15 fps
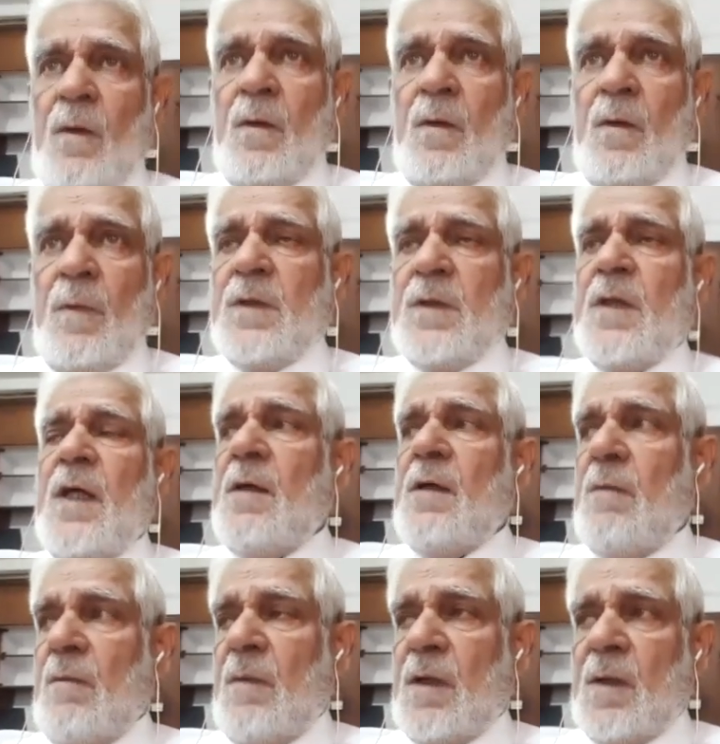But
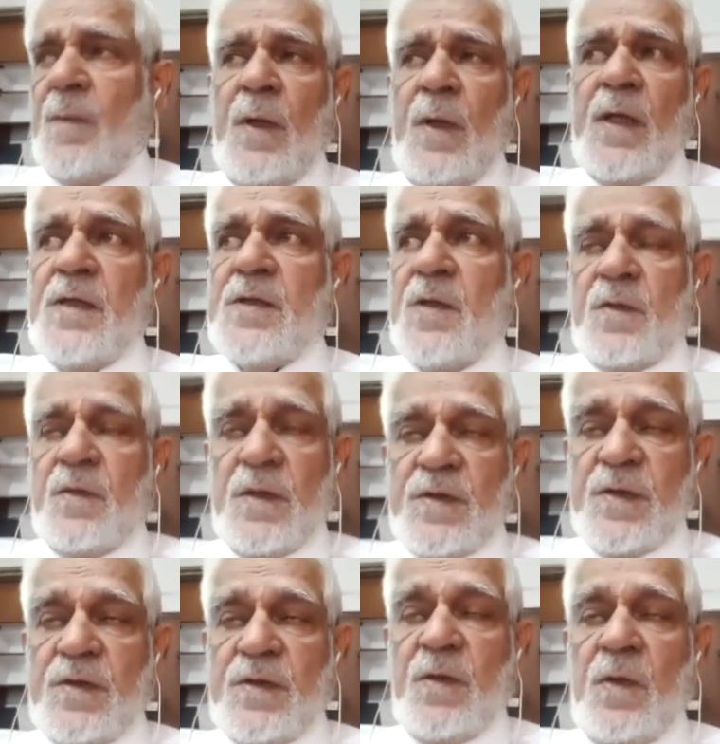again, it applies
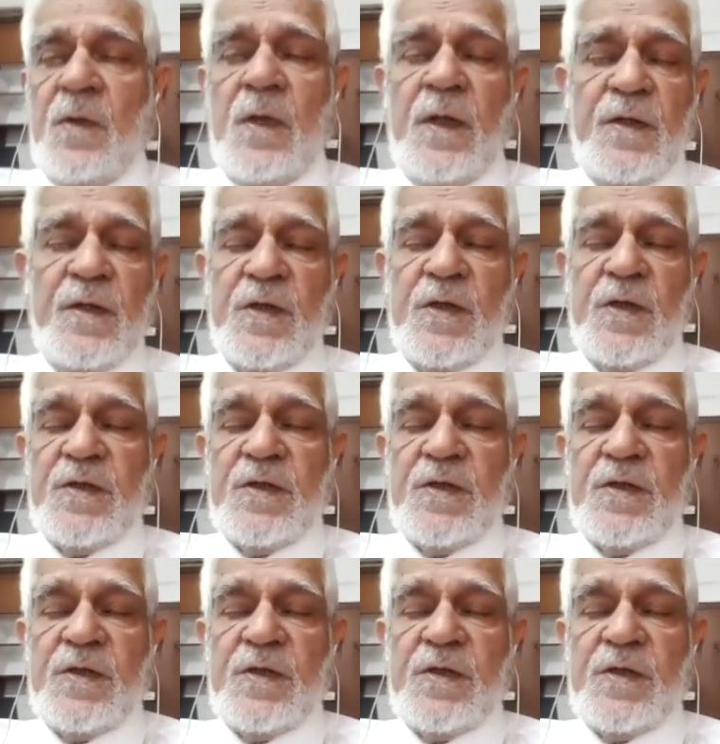across all ages.